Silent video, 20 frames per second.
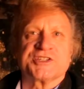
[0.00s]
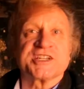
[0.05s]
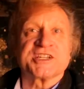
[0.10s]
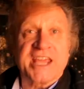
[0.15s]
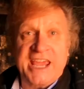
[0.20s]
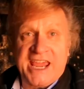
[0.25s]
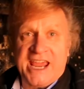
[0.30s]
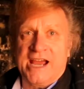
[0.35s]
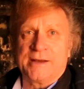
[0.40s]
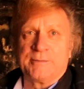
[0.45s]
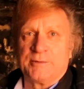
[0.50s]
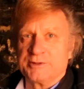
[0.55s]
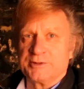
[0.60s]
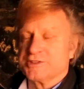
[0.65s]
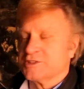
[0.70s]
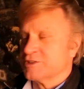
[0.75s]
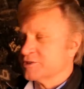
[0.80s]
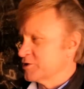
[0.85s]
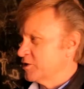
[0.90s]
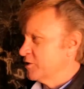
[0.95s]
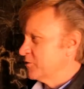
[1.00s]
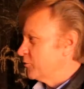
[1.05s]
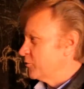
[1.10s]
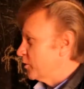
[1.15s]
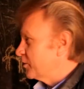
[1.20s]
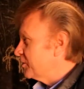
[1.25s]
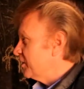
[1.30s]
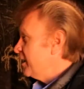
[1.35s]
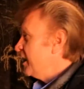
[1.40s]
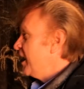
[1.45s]
and camels and so
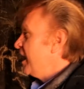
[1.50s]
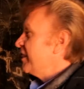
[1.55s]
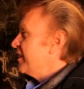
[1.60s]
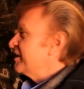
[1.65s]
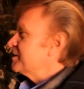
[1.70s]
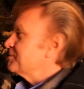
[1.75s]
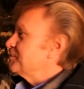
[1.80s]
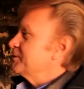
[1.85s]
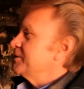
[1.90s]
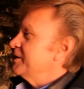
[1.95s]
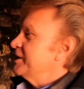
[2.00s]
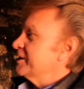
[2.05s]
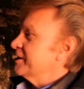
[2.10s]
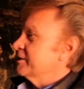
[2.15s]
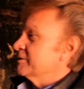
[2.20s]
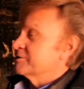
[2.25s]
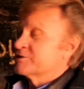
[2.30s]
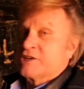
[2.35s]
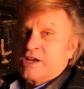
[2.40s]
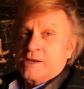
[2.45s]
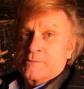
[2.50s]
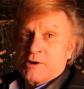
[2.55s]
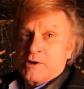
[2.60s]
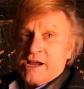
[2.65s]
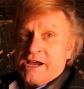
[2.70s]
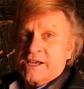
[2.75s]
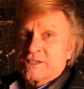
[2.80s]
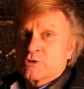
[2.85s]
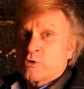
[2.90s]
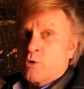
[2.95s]
forth. This particular chamber
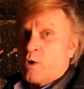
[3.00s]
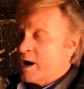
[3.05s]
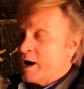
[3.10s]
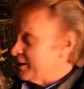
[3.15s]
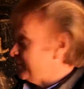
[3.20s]
has quite